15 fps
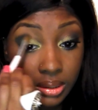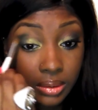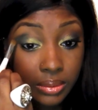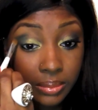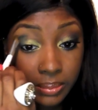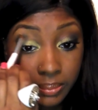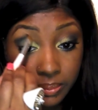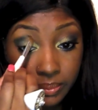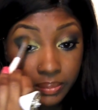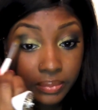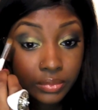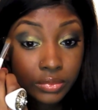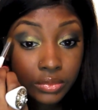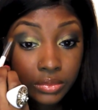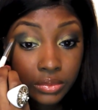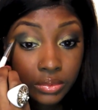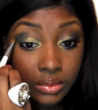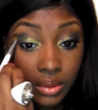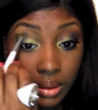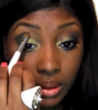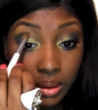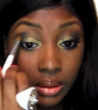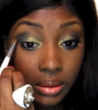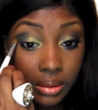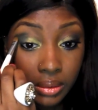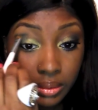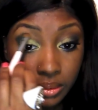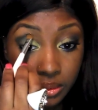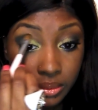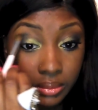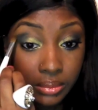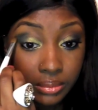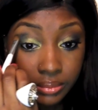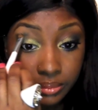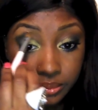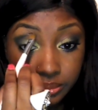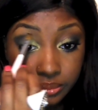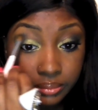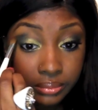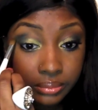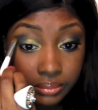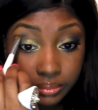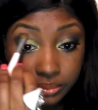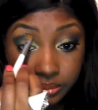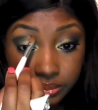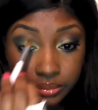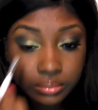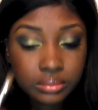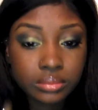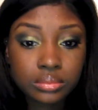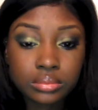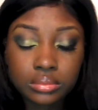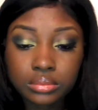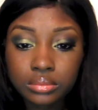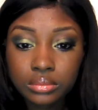No one is speaking in this clip.